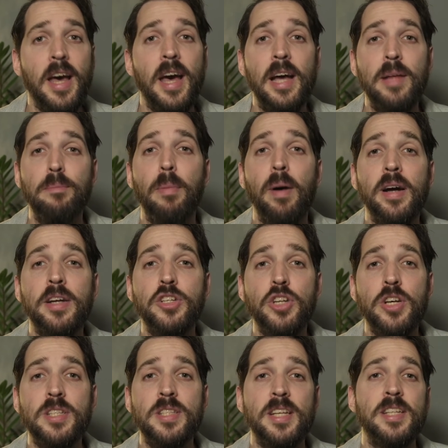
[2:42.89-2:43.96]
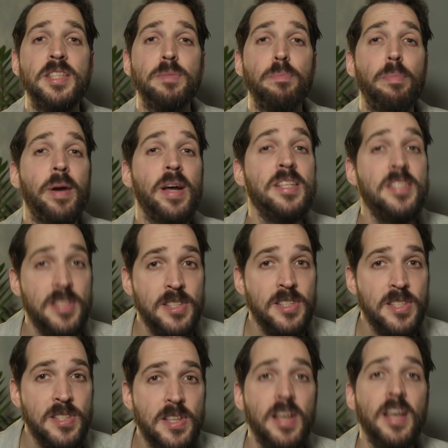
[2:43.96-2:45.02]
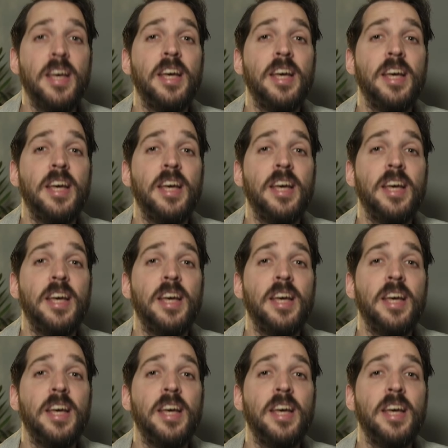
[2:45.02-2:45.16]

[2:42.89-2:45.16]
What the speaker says: and by just its presence,